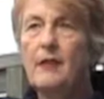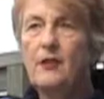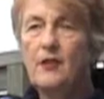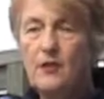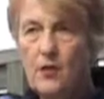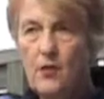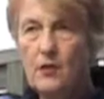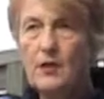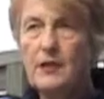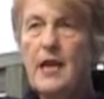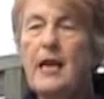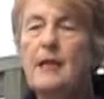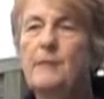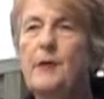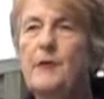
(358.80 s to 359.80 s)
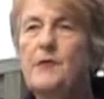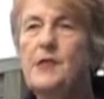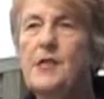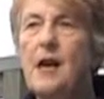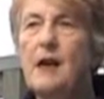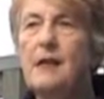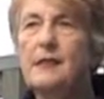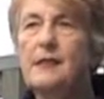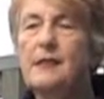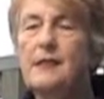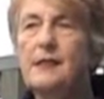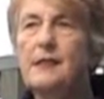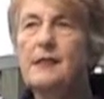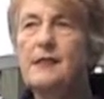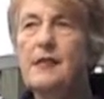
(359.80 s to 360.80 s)
New York Academy of
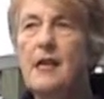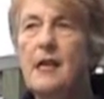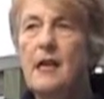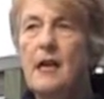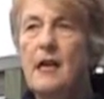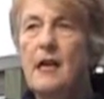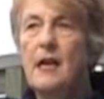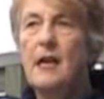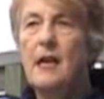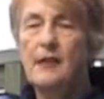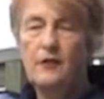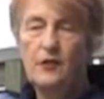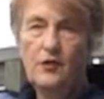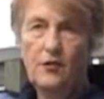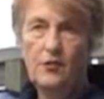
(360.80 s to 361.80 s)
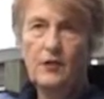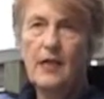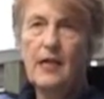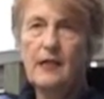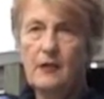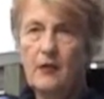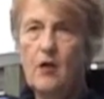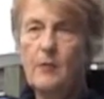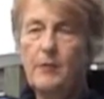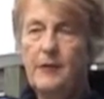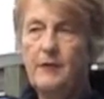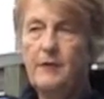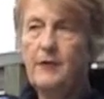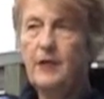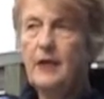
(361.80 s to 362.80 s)
Sciences, and you should get a copy
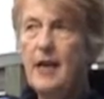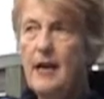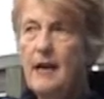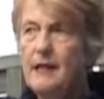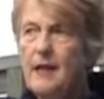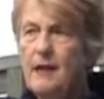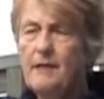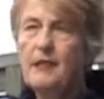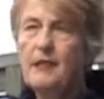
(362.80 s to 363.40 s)
if you can. I